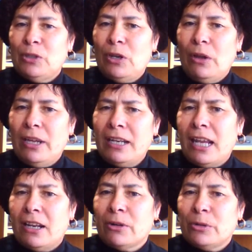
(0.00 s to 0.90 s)
you know, he'd
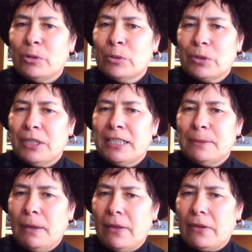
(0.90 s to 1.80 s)
had a good talk to
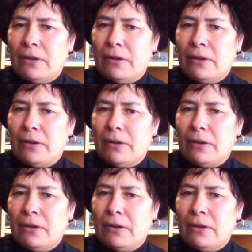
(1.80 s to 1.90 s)
his mother,